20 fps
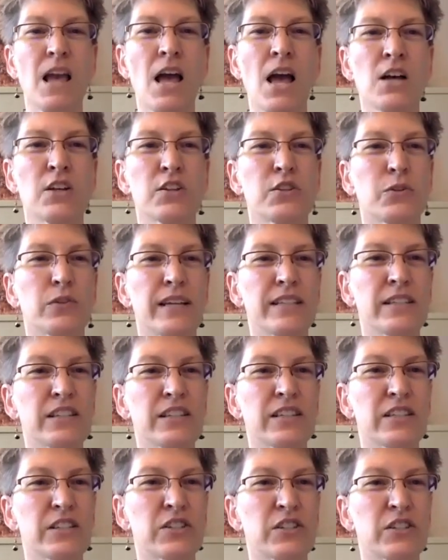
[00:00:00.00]
So let's
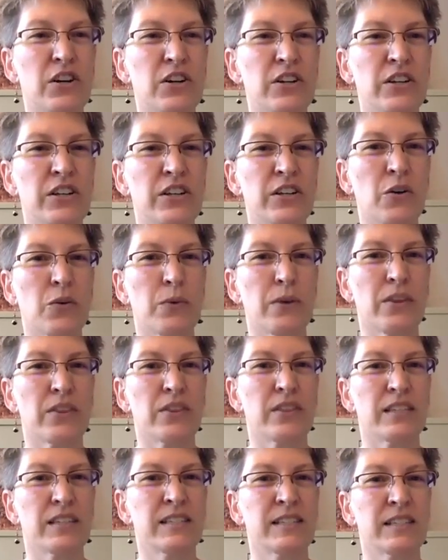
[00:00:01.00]
get started with the
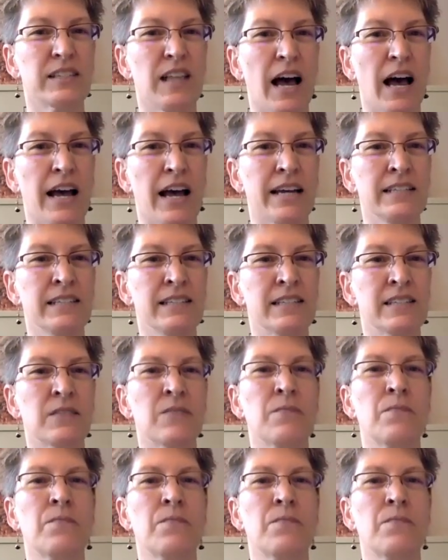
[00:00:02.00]
slides.